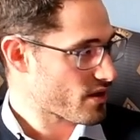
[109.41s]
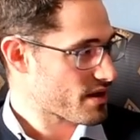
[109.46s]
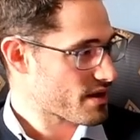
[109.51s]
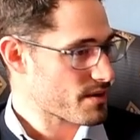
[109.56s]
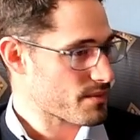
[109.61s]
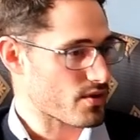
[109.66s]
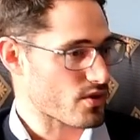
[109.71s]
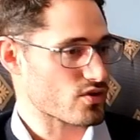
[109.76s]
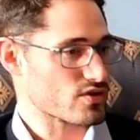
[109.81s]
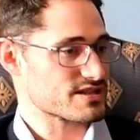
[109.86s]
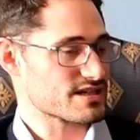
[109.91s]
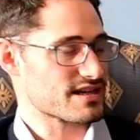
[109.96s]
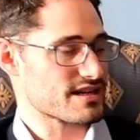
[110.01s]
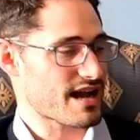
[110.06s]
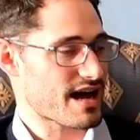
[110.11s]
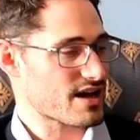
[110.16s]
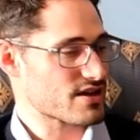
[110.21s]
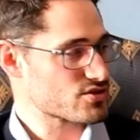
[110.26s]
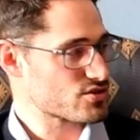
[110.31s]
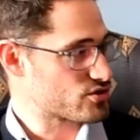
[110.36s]
because it
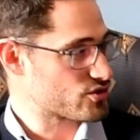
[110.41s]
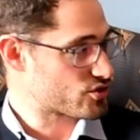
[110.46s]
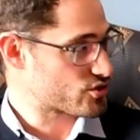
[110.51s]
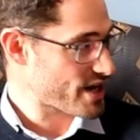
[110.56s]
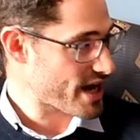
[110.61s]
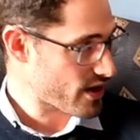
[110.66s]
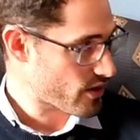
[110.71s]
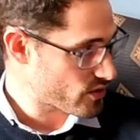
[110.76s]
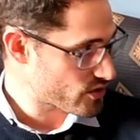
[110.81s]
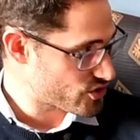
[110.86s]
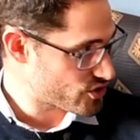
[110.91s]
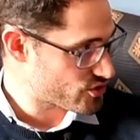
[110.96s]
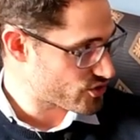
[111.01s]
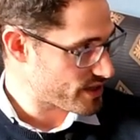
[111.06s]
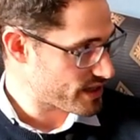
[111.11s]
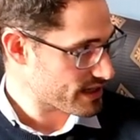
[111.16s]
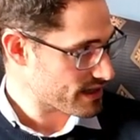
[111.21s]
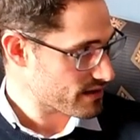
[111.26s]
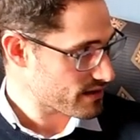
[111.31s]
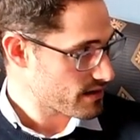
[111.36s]
allows you to track what you're
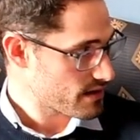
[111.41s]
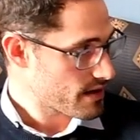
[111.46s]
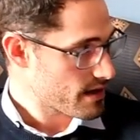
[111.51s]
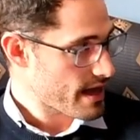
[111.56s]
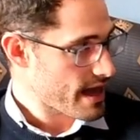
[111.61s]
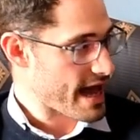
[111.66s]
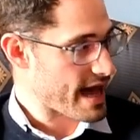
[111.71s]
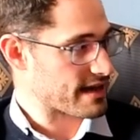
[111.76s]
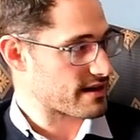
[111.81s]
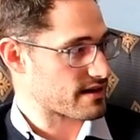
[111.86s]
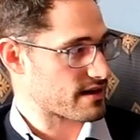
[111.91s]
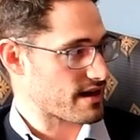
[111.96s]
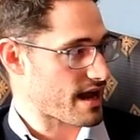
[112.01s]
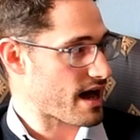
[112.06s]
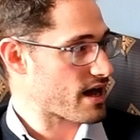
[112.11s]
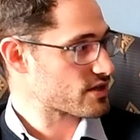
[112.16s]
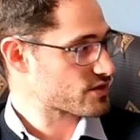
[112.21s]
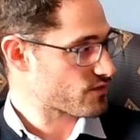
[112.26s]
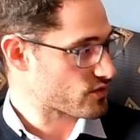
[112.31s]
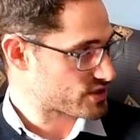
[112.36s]
doing and it
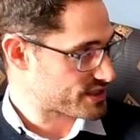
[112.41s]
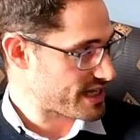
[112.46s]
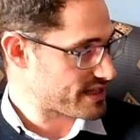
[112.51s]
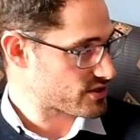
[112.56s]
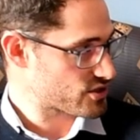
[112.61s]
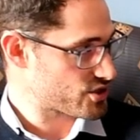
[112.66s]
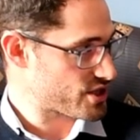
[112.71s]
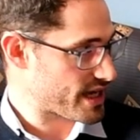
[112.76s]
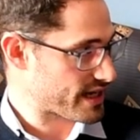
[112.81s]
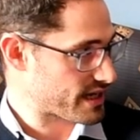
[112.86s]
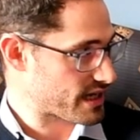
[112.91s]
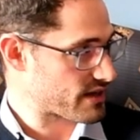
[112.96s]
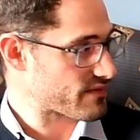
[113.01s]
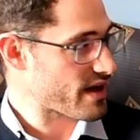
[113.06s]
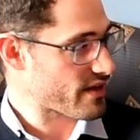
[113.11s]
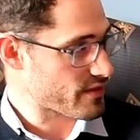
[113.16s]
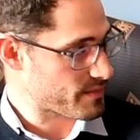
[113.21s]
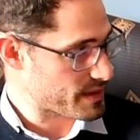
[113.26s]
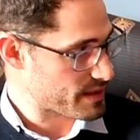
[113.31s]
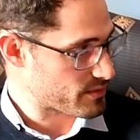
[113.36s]
allows for sense checking of
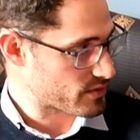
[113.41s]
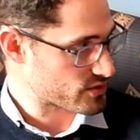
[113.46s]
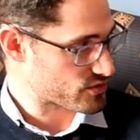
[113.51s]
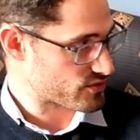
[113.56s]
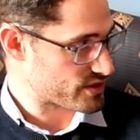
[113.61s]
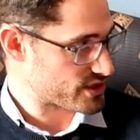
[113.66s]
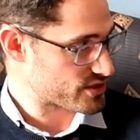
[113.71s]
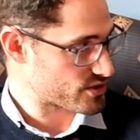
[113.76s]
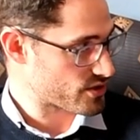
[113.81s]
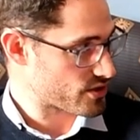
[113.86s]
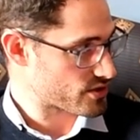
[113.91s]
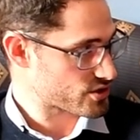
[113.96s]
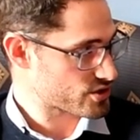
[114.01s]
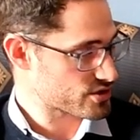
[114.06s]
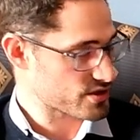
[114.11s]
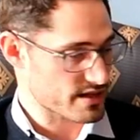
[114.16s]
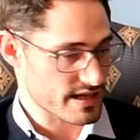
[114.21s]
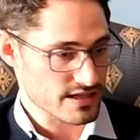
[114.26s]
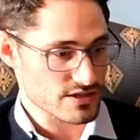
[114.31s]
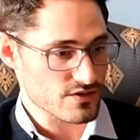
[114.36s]
other people's research.
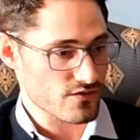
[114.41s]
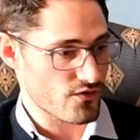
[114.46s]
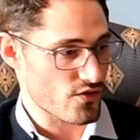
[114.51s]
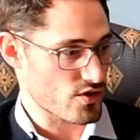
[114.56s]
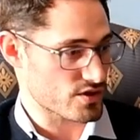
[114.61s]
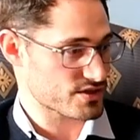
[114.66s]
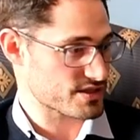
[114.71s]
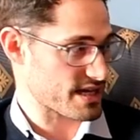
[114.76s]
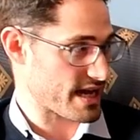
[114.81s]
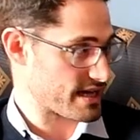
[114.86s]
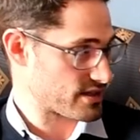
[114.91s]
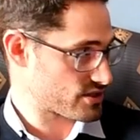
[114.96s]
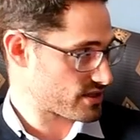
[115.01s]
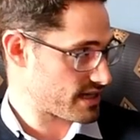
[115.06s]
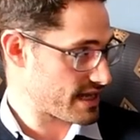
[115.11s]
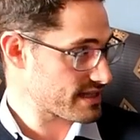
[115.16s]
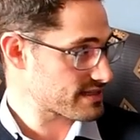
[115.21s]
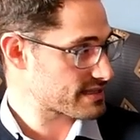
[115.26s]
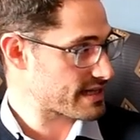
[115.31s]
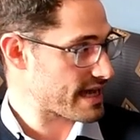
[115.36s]
So that's the first stage.
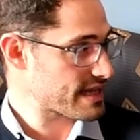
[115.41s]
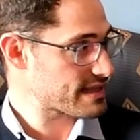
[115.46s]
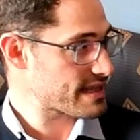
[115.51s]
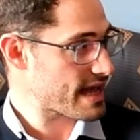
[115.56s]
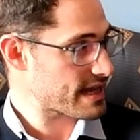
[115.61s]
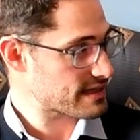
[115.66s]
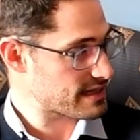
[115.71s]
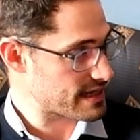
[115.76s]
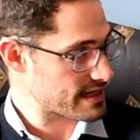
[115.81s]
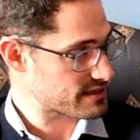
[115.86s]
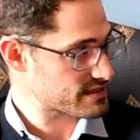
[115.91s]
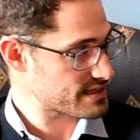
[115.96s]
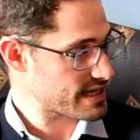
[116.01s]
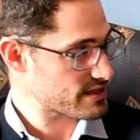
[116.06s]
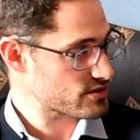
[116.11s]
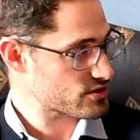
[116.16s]
Let's get that, let's sense